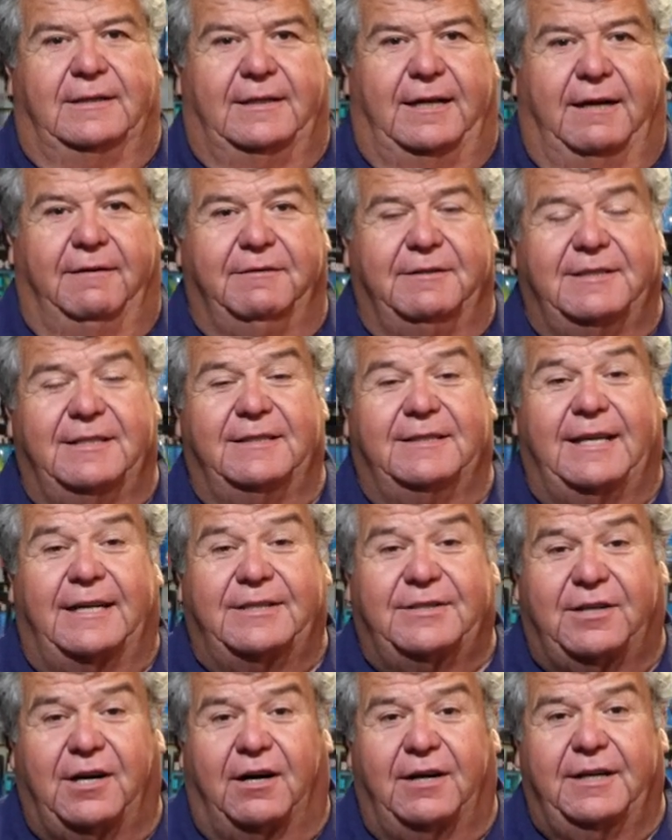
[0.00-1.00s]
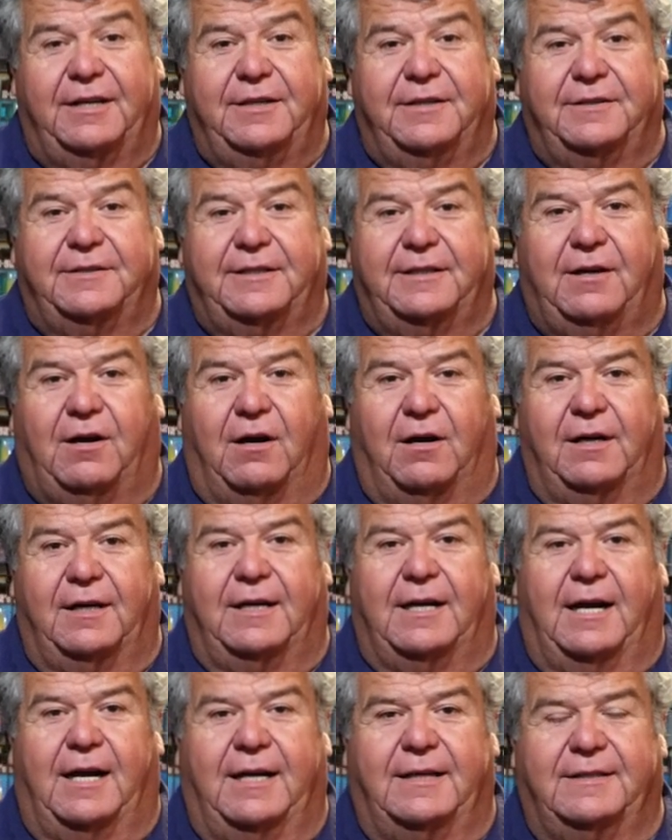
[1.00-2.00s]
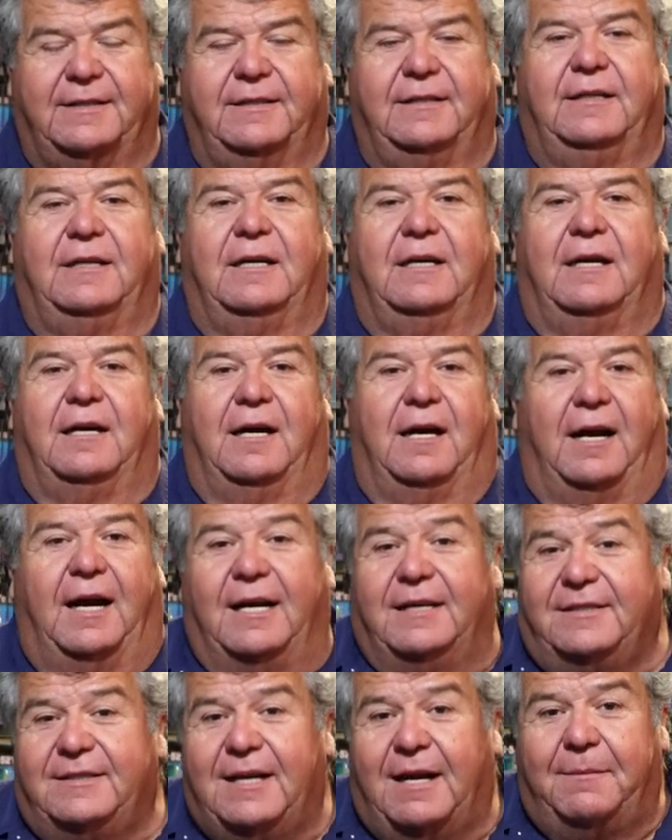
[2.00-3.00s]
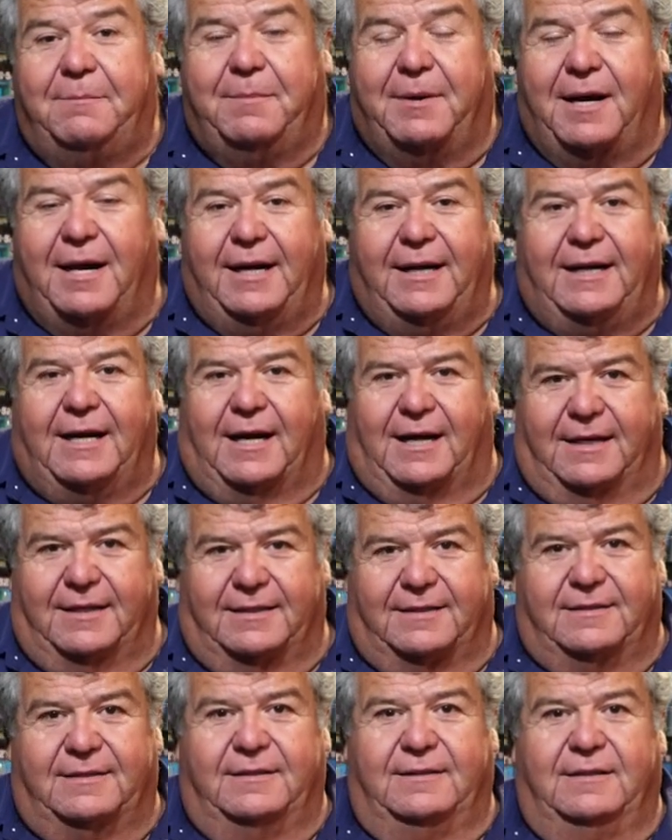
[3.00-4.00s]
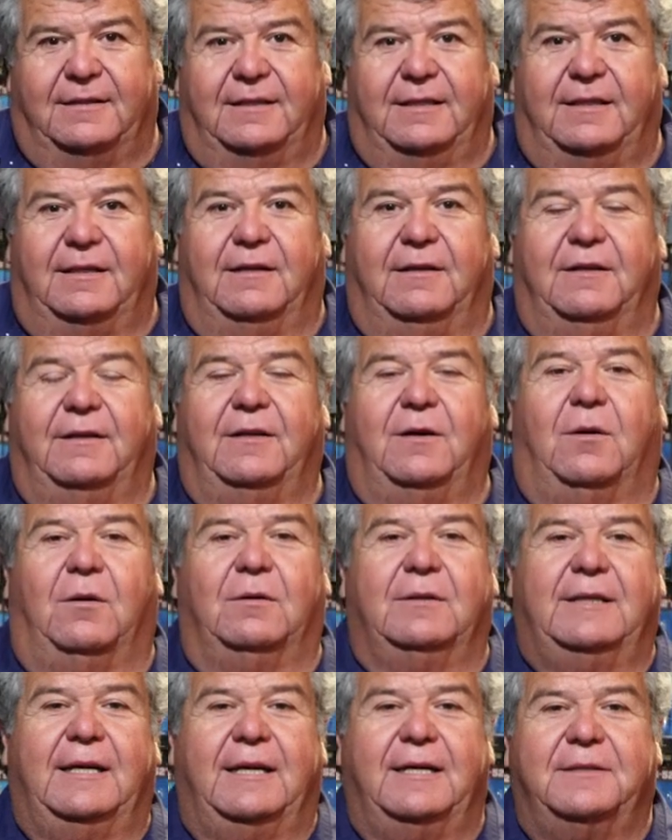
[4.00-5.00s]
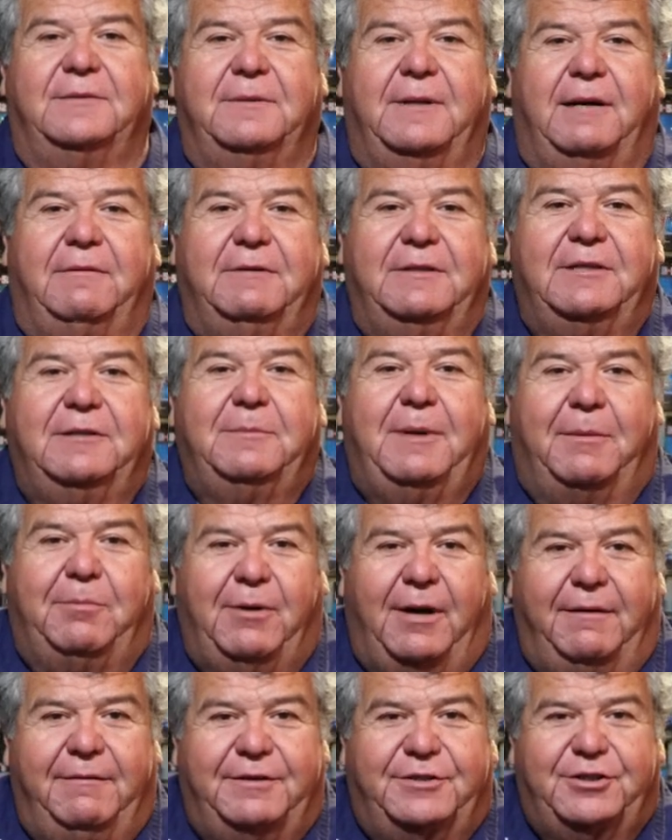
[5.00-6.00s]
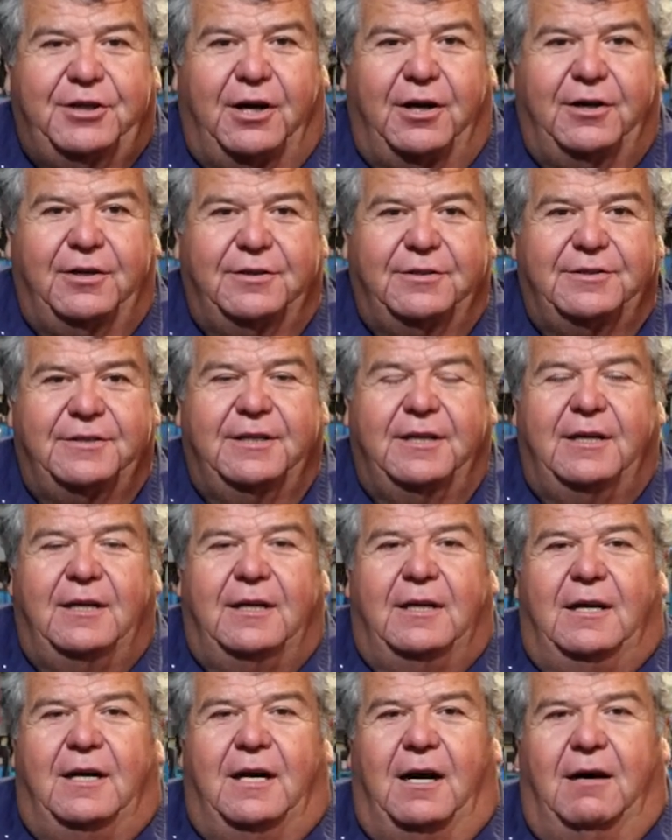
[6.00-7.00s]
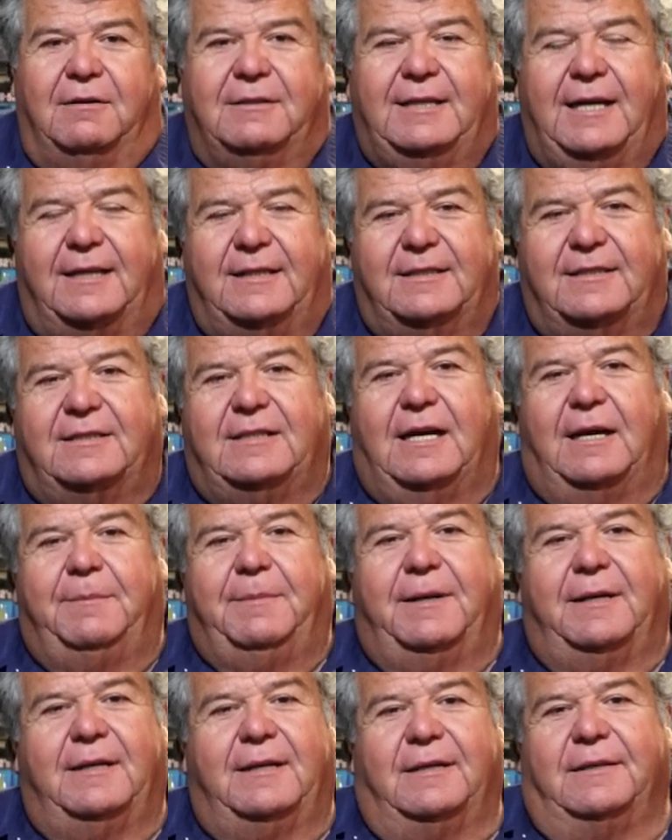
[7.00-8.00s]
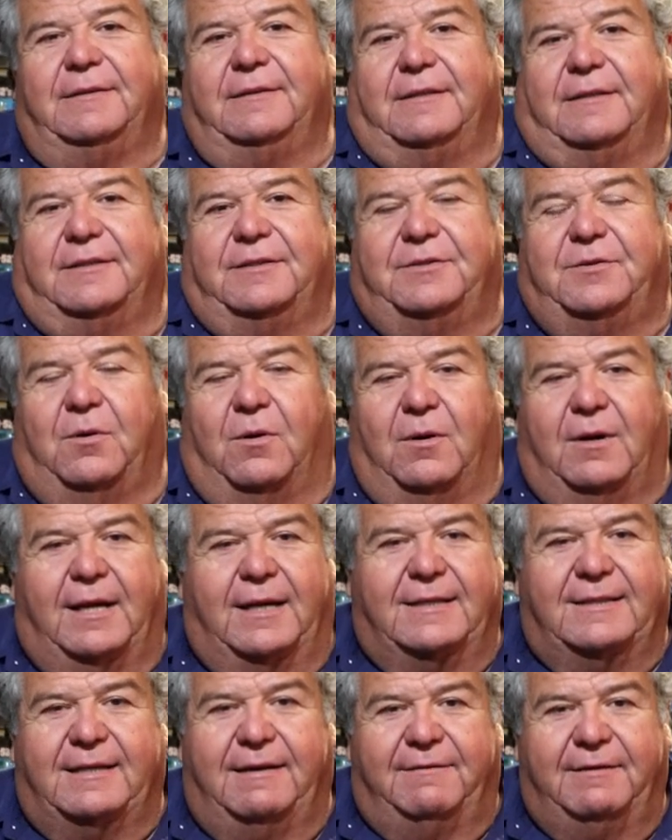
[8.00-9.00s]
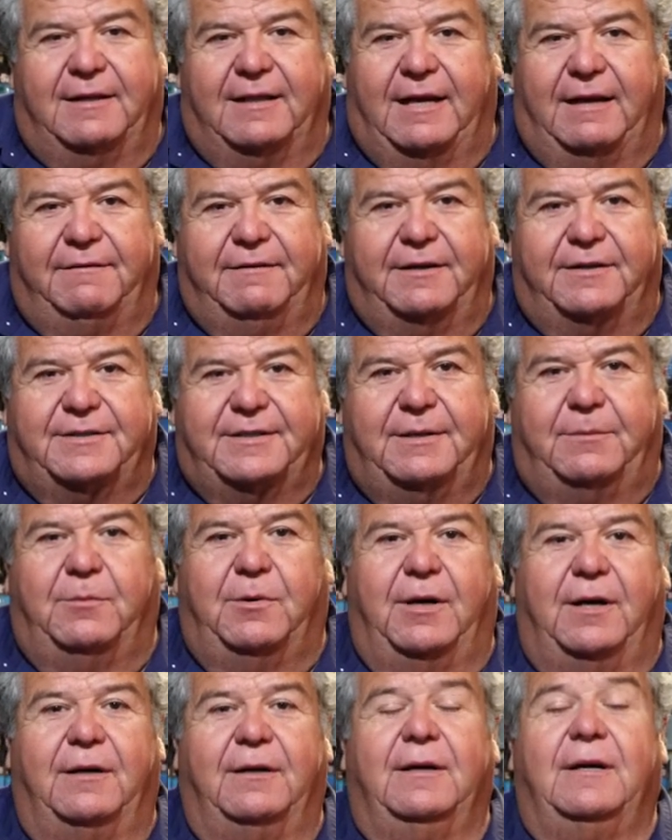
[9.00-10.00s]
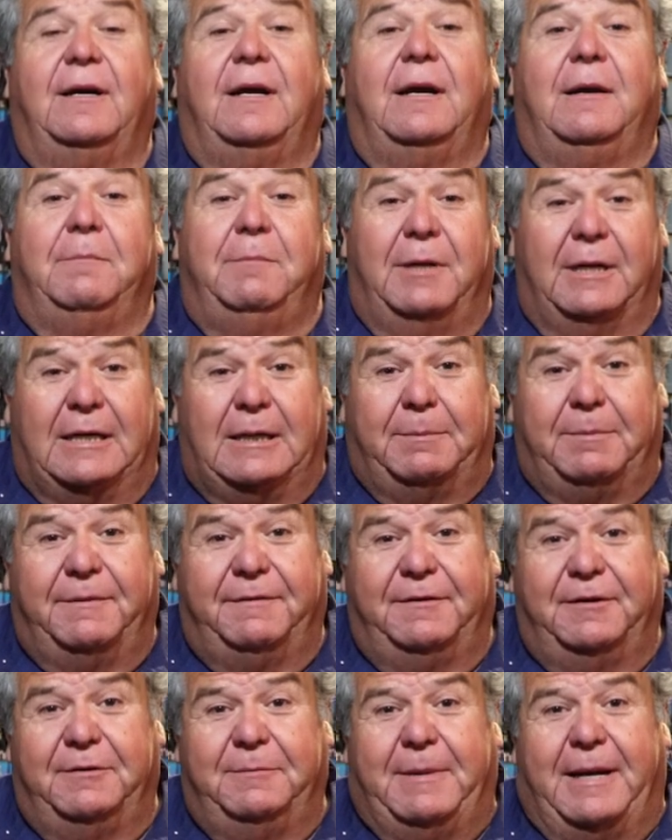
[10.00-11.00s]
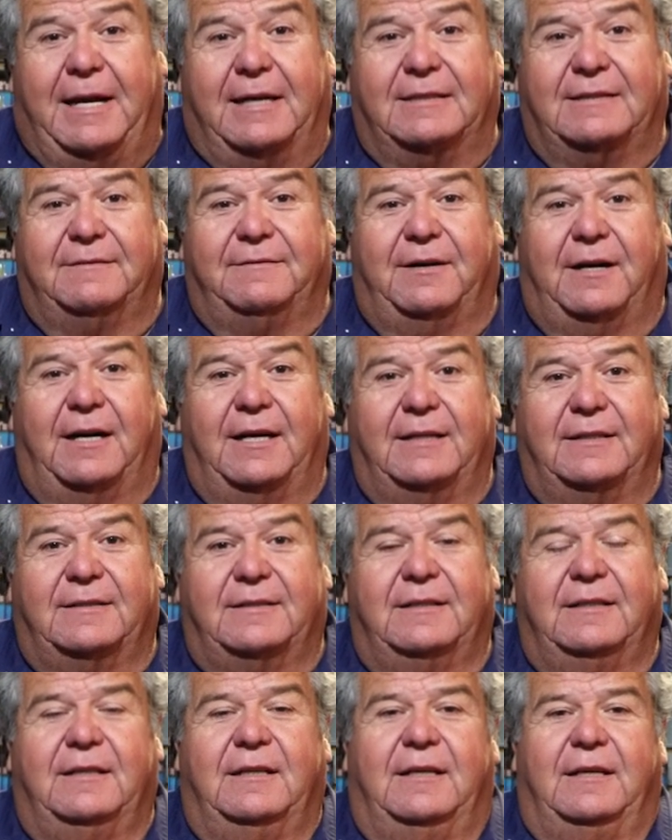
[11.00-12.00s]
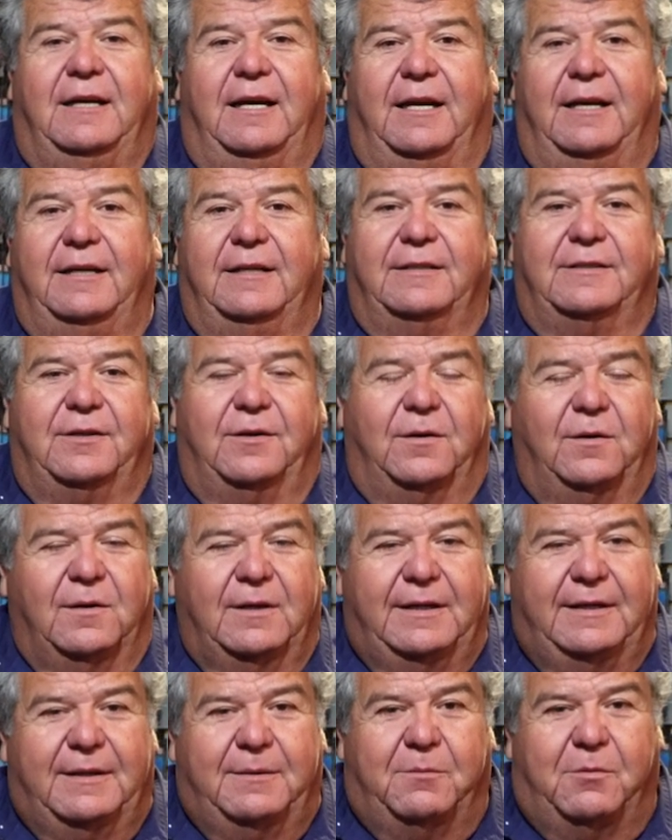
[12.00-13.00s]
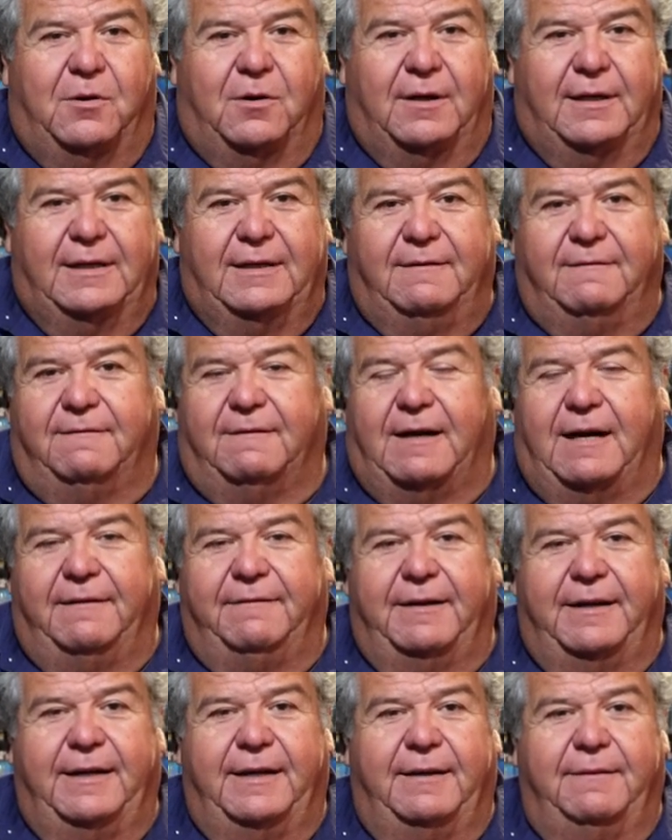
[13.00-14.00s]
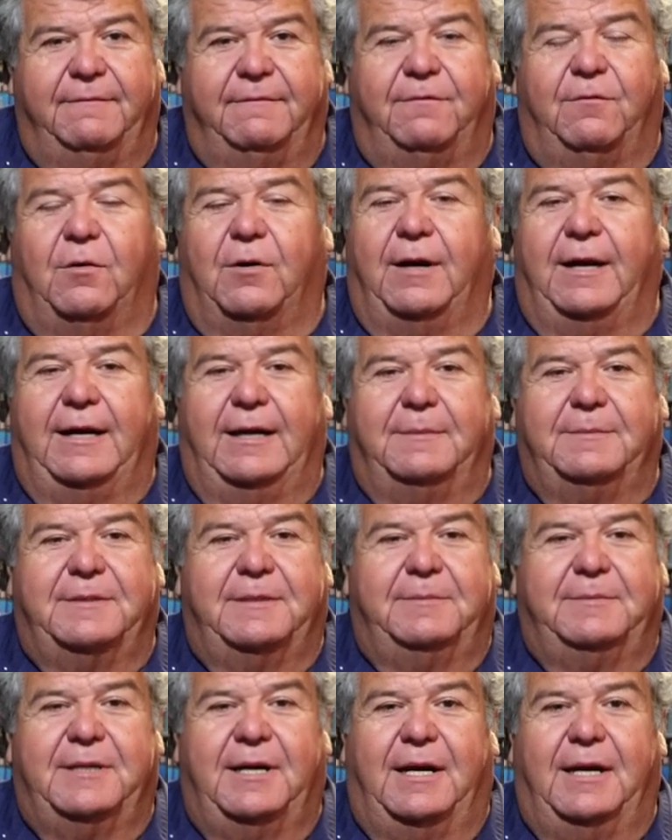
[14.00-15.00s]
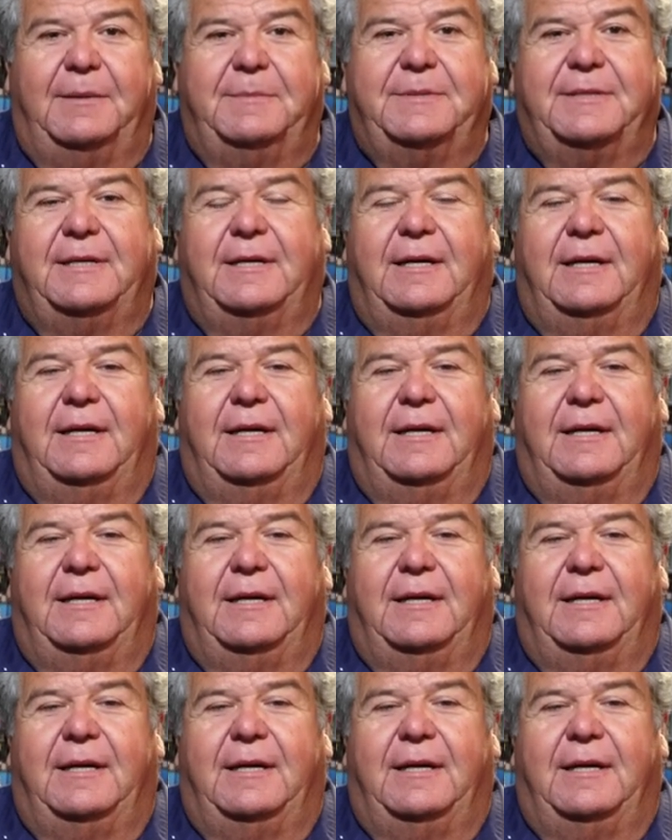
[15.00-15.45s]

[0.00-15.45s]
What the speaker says: ever since I started using Arctic Ice, I stopped buying ice. You know, in the old days when I would do my private charters, I always had to stop at a store like 7-Eleven or somewhere, pick up a few bags of ice, and it's early in the morning, 5 a.m., 4 a.m. sometimes,